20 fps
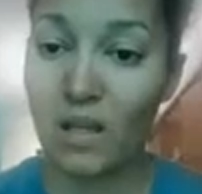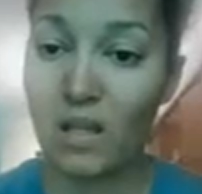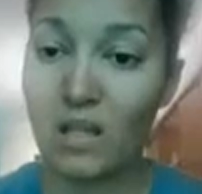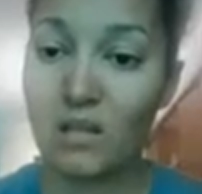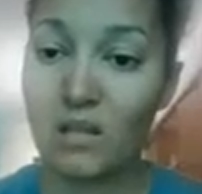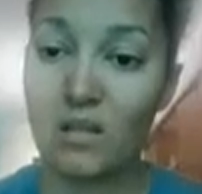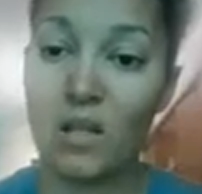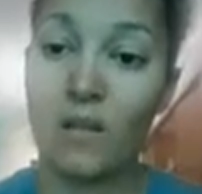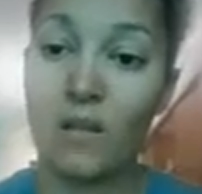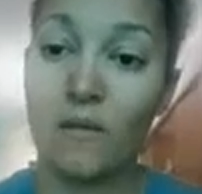
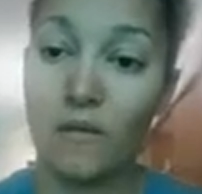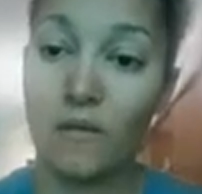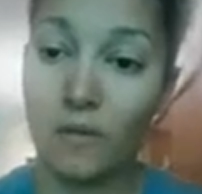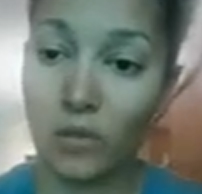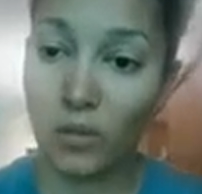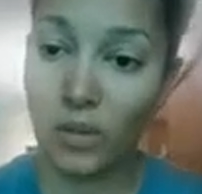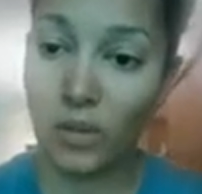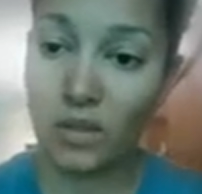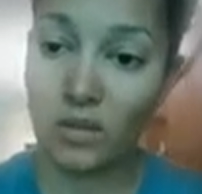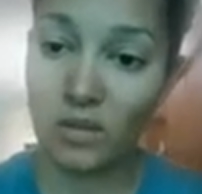is
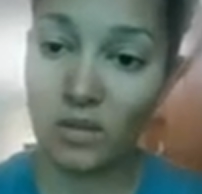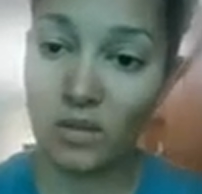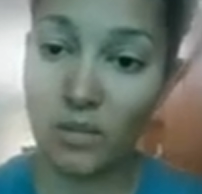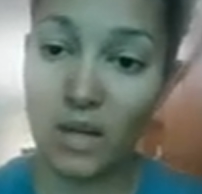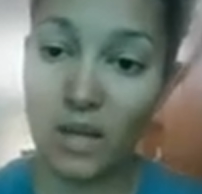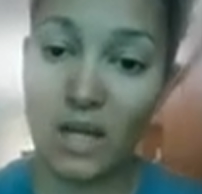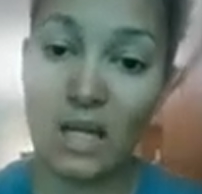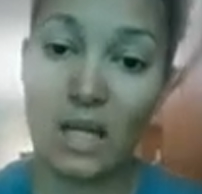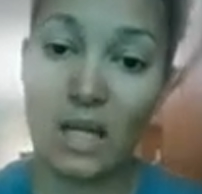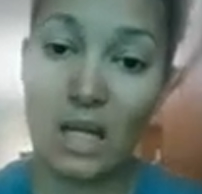influenced
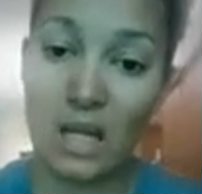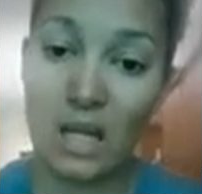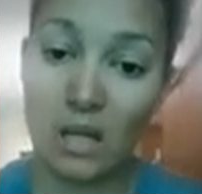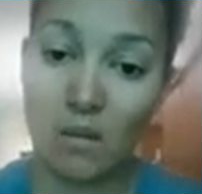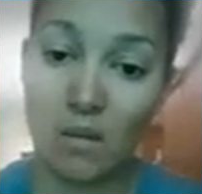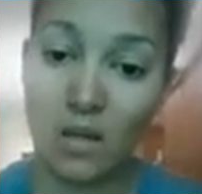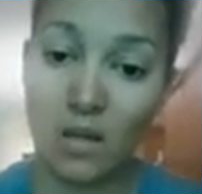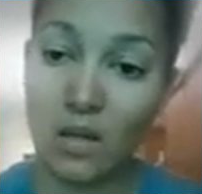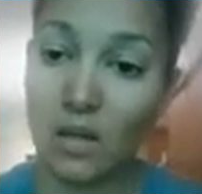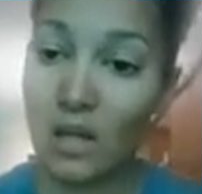by
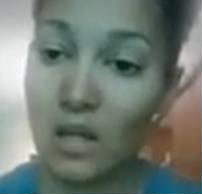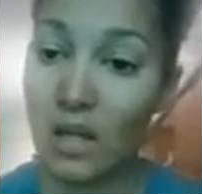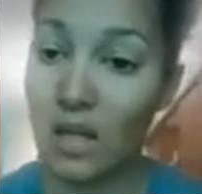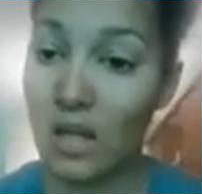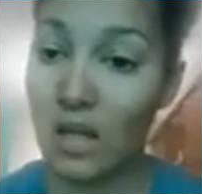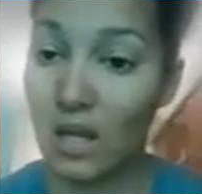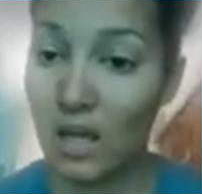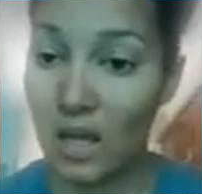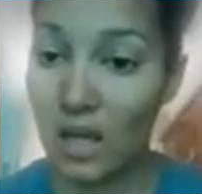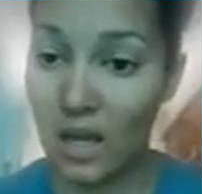inhibin
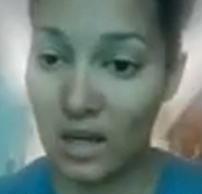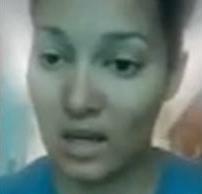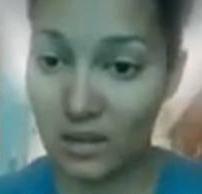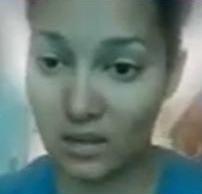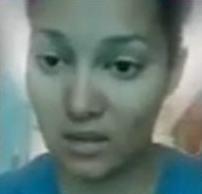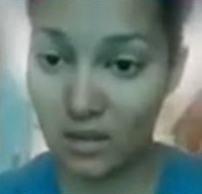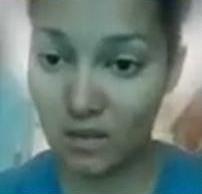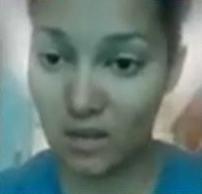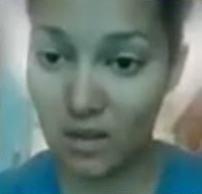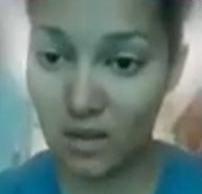and
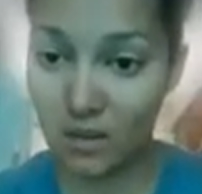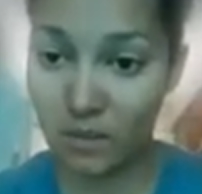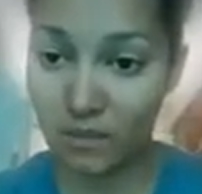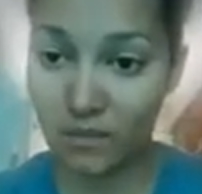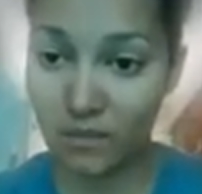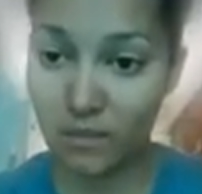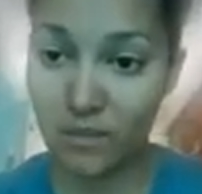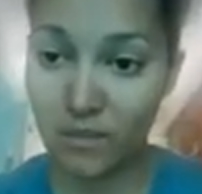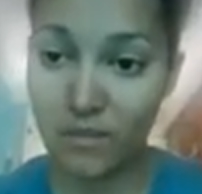activin.